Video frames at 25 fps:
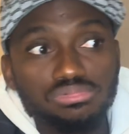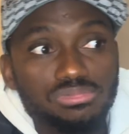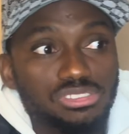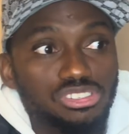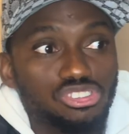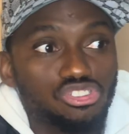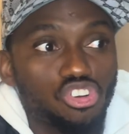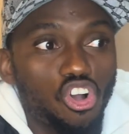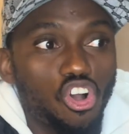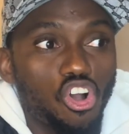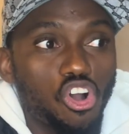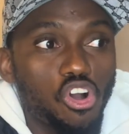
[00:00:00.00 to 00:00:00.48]

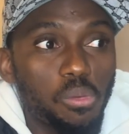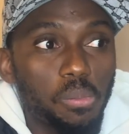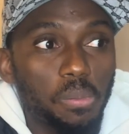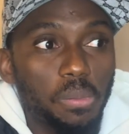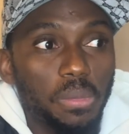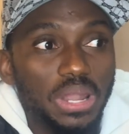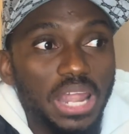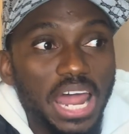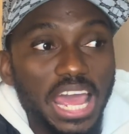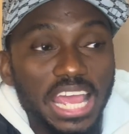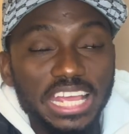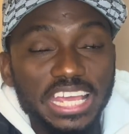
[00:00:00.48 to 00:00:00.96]
So,
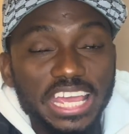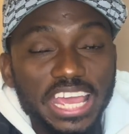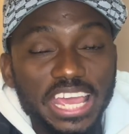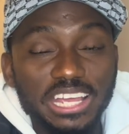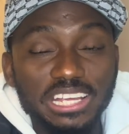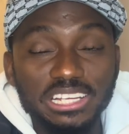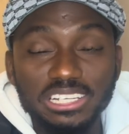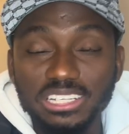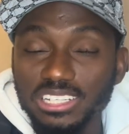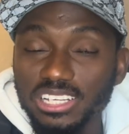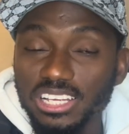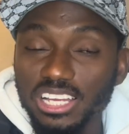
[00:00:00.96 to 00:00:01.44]
like,
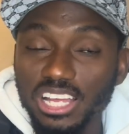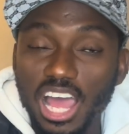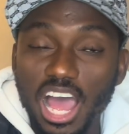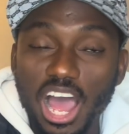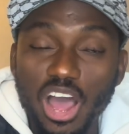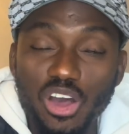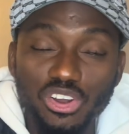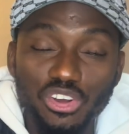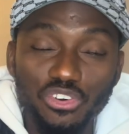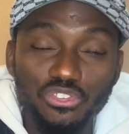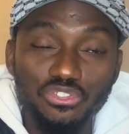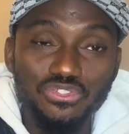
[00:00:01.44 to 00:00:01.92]
hey,
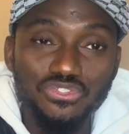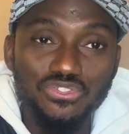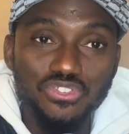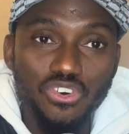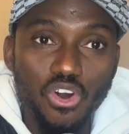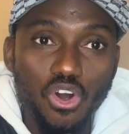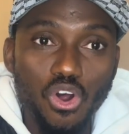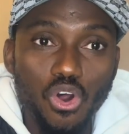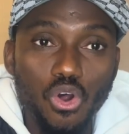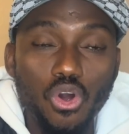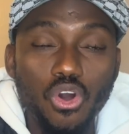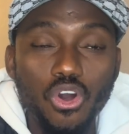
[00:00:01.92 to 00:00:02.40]
out of
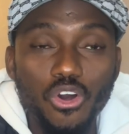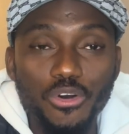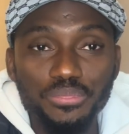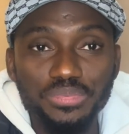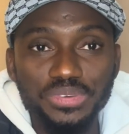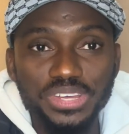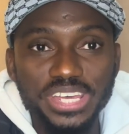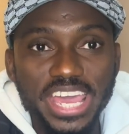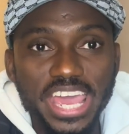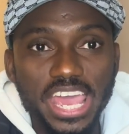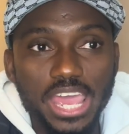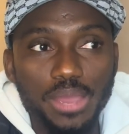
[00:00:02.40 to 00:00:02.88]
4
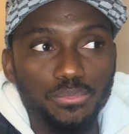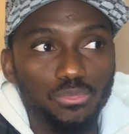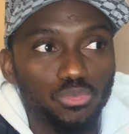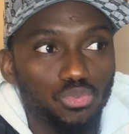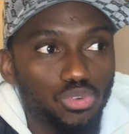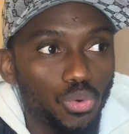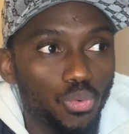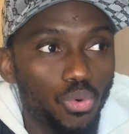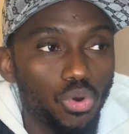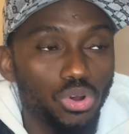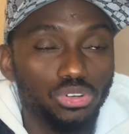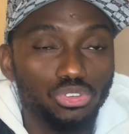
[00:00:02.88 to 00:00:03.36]
home game,
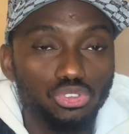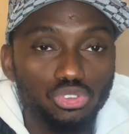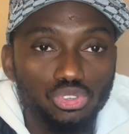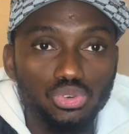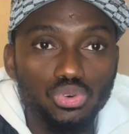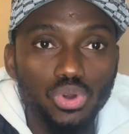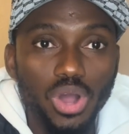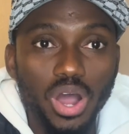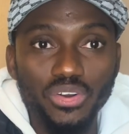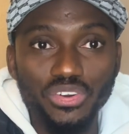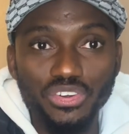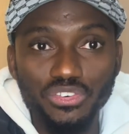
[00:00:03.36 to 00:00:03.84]
we won
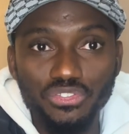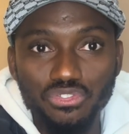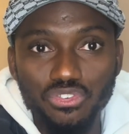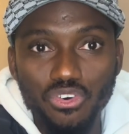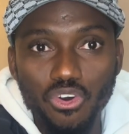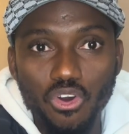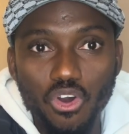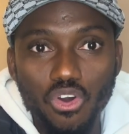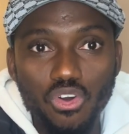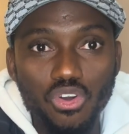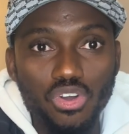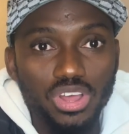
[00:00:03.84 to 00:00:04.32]
2 out of
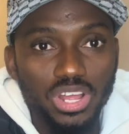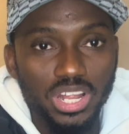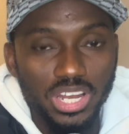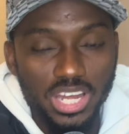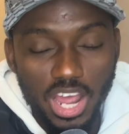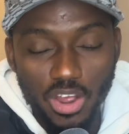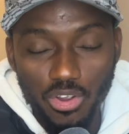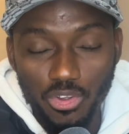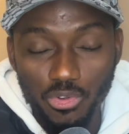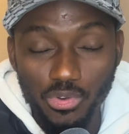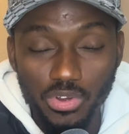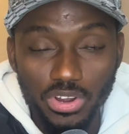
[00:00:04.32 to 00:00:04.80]
4.
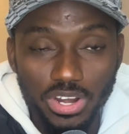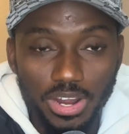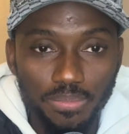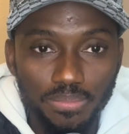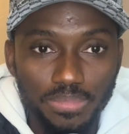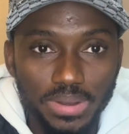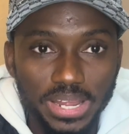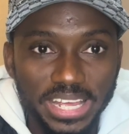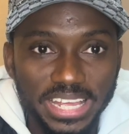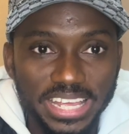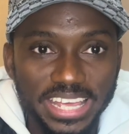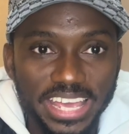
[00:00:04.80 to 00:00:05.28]
Now we're going to
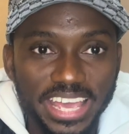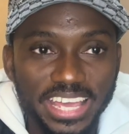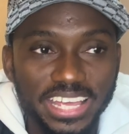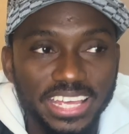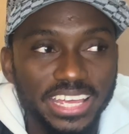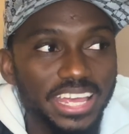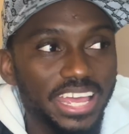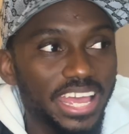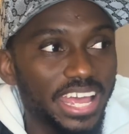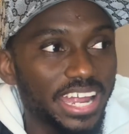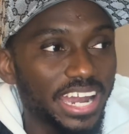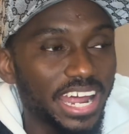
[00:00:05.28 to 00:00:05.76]
play Genk,
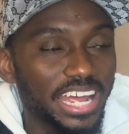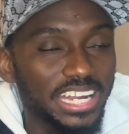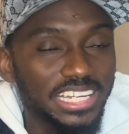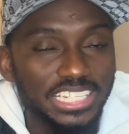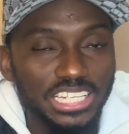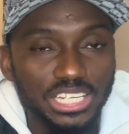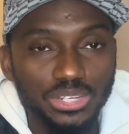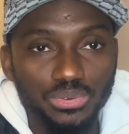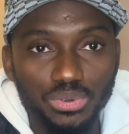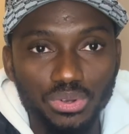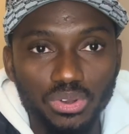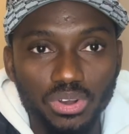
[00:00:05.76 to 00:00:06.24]
and I
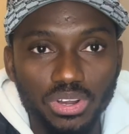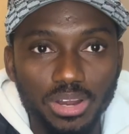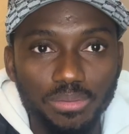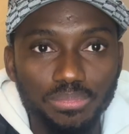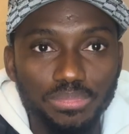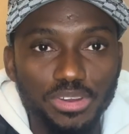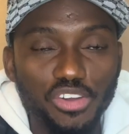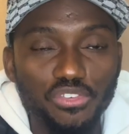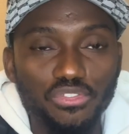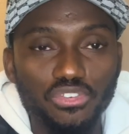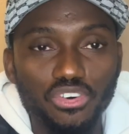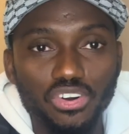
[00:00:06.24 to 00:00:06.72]
think we're going to
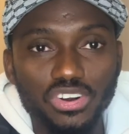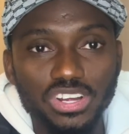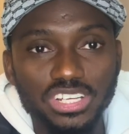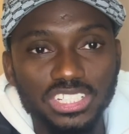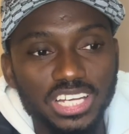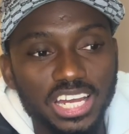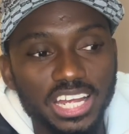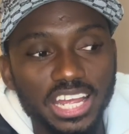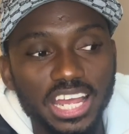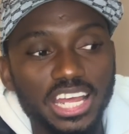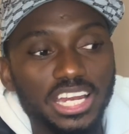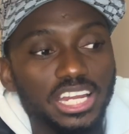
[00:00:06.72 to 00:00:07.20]
play Forest
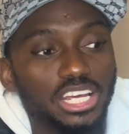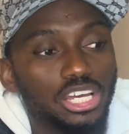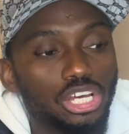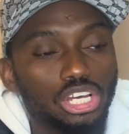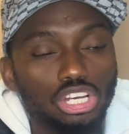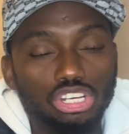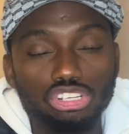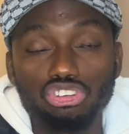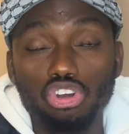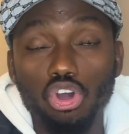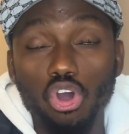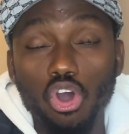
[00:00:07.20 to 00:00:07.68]
again.
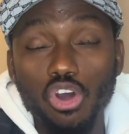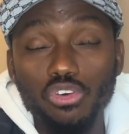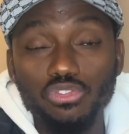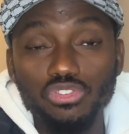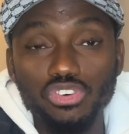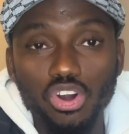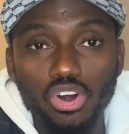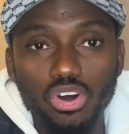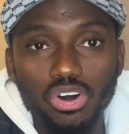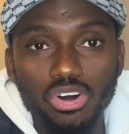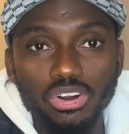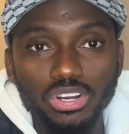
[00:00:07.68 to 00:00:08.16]
So,
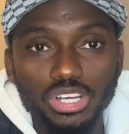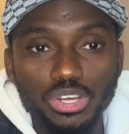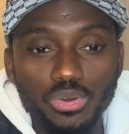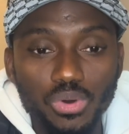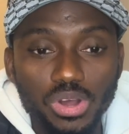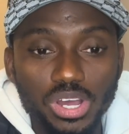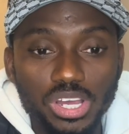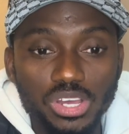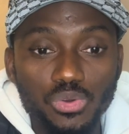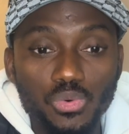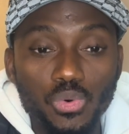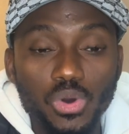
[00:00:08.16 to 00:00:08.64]
overall,
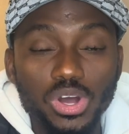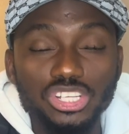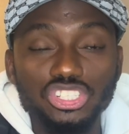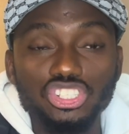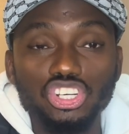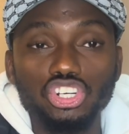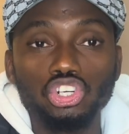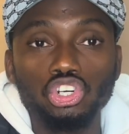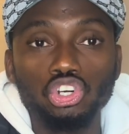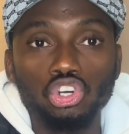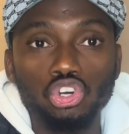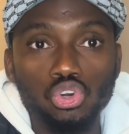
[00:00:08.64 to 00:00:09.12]
it was
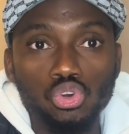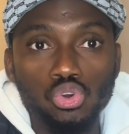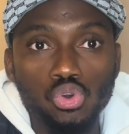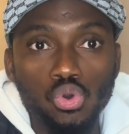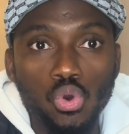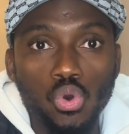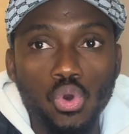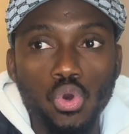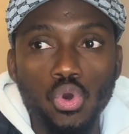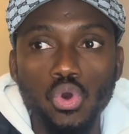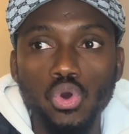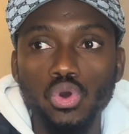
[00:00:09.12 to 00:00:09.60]
a
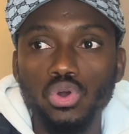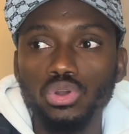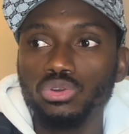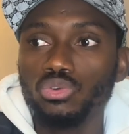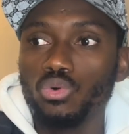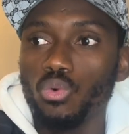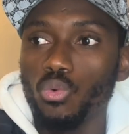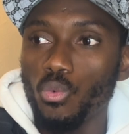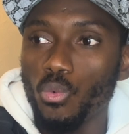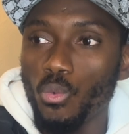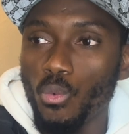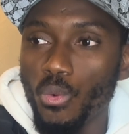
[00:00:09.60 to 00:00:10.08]
good
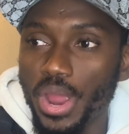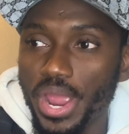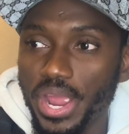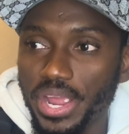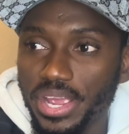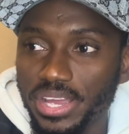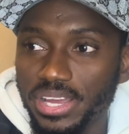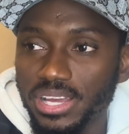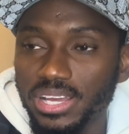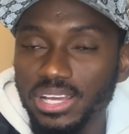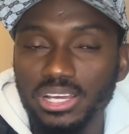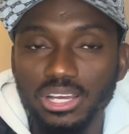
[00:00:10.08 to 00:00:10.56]

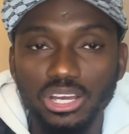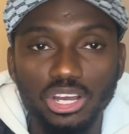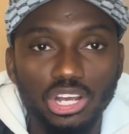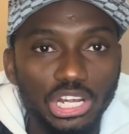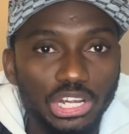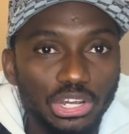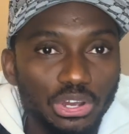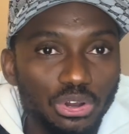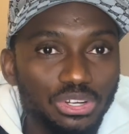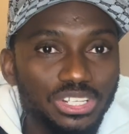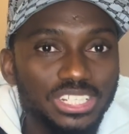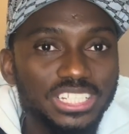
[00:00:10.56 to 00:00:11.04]
week,
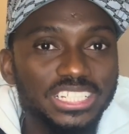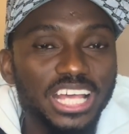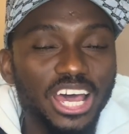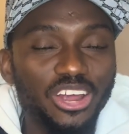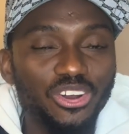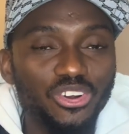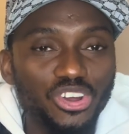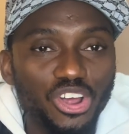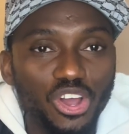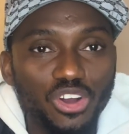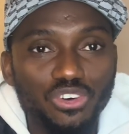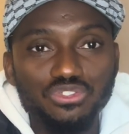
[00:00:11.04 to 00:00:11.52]
good
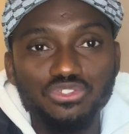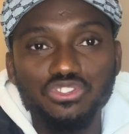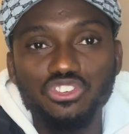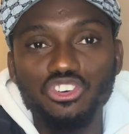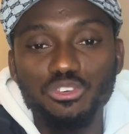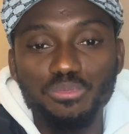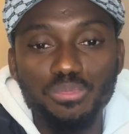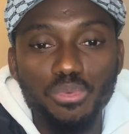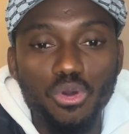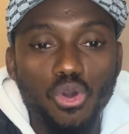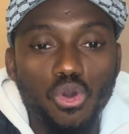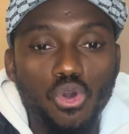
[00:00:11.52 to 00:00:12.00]
Saturday of
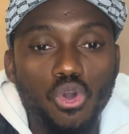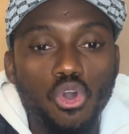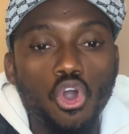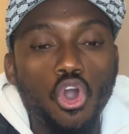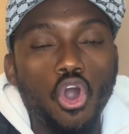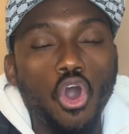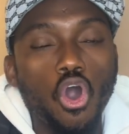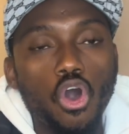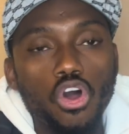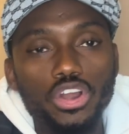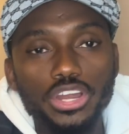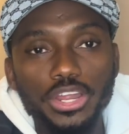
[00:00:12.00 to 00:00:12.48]
football.
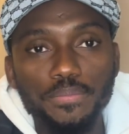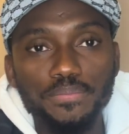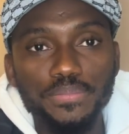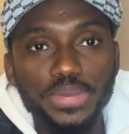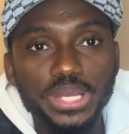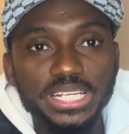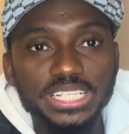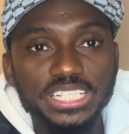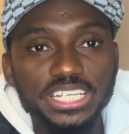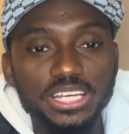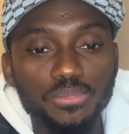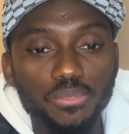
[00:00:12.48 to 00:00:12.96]
All the
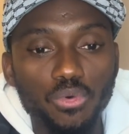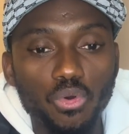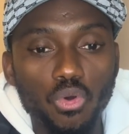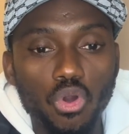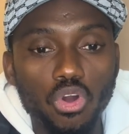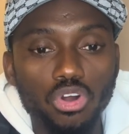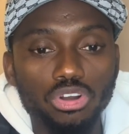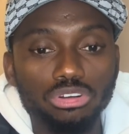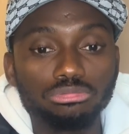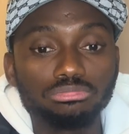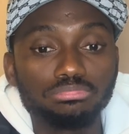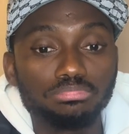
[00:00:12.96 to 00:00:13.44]
big team
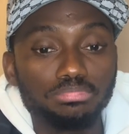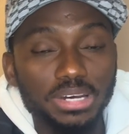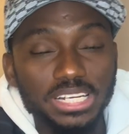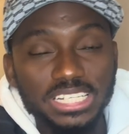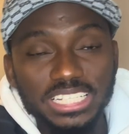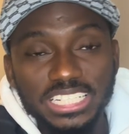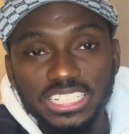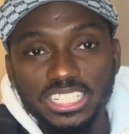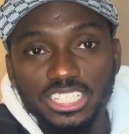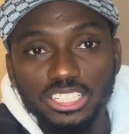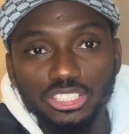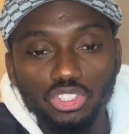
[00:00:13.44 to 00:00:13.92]
won. Man
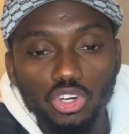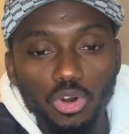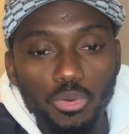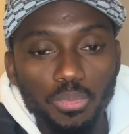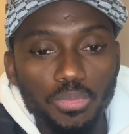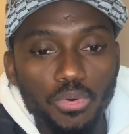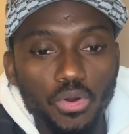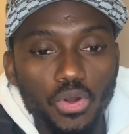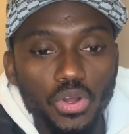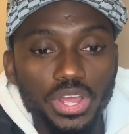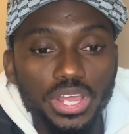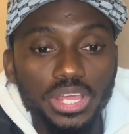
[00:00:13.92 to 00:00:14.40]
City dropped
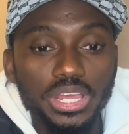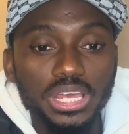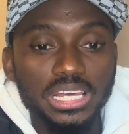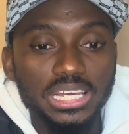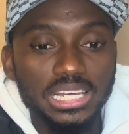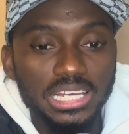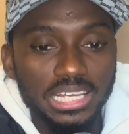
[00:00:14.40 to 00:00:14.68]
point.